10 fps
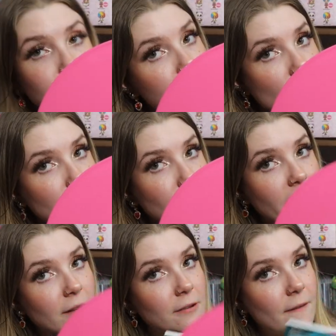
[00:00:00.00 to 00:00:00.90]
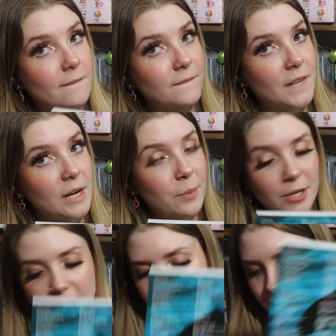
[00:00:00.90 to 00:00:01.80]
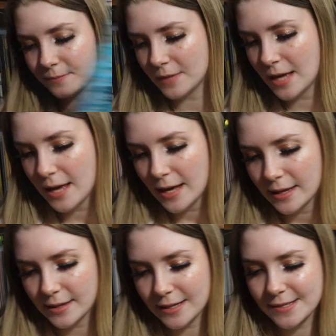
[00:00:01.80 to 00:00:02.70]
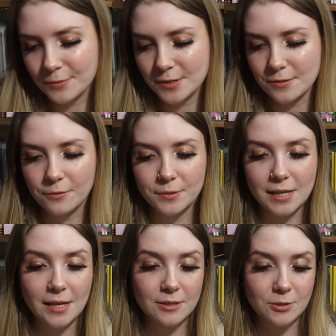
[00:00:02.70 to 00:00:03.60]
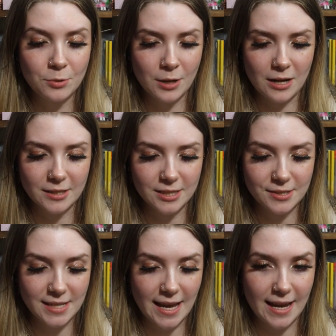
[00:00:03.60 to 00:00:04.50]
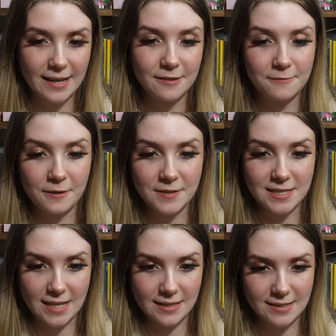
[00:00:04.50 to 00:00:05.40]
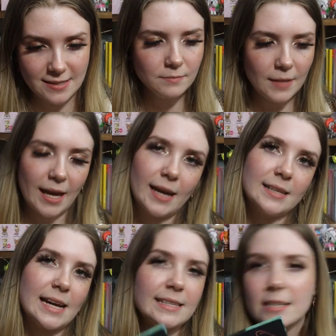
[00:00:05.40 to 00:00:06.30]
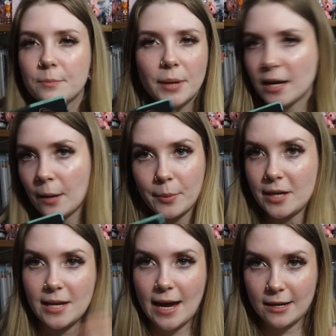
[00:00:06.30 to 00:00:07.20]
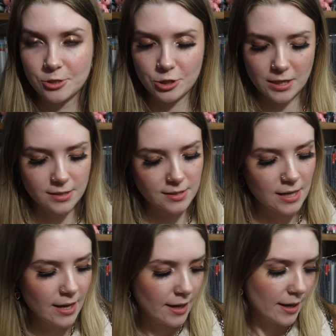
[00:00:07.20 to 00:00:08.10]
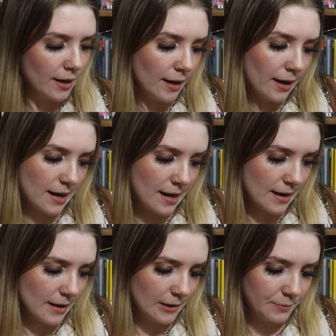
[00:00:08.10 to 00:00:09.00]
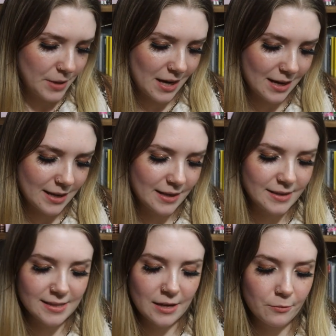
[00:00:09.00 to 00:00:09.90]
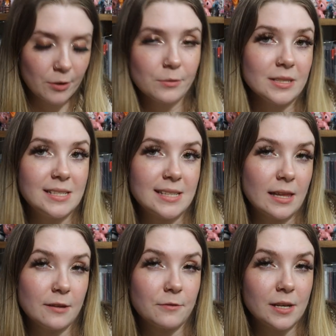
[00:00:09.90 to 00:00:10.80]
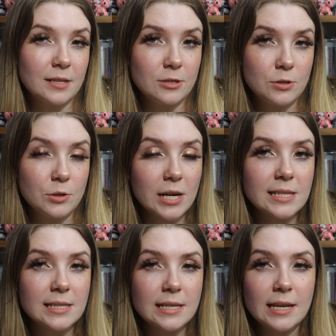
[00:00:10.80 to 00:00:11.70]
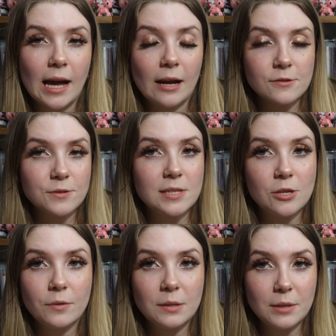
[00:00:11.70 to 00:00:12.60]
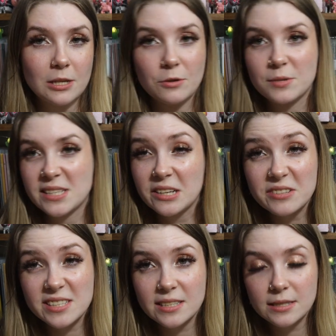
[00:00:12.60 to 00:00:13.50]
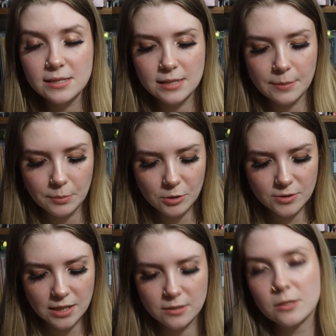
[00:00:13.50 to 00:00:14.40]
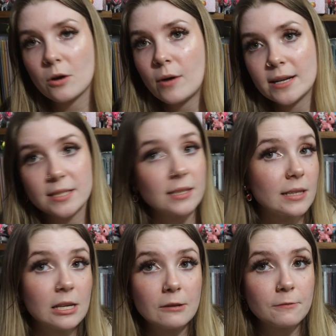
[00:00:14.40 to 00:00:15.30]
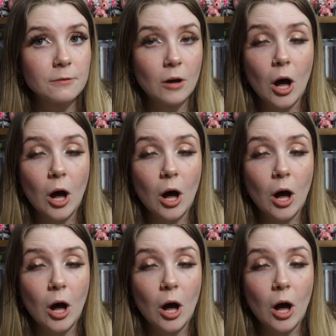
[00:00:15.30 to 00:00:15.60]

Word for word: Solid pink. Very pretty. This was only $2.50. And I didn't pick up any extras um, because they weren't really selling for anything too crazy. I also didn't know anybody who was interested in this type of music, so I did leave